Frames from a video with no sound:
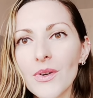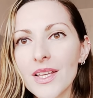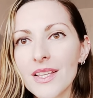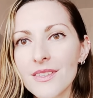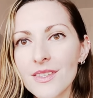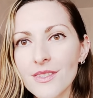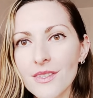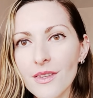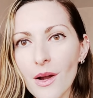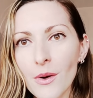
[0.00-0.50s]

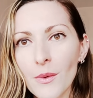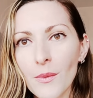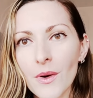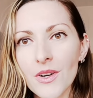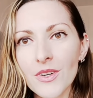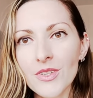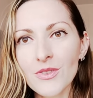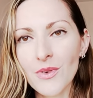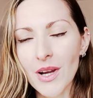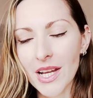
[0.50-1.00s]
in Star
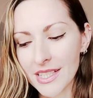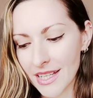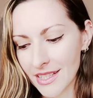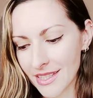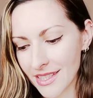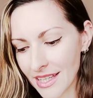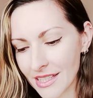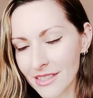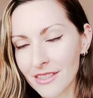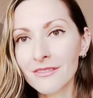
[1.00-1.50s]
Wars, right?
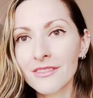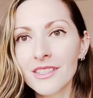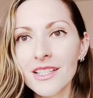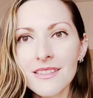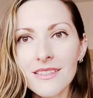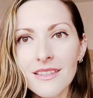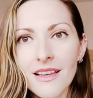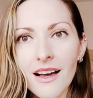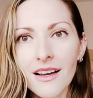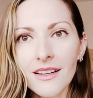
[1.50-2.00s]
At the end of the
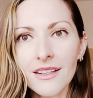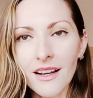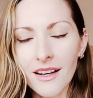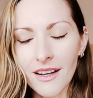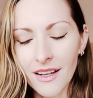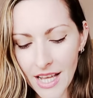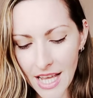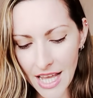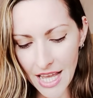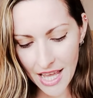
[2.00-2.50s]

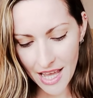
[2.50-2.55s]
saga.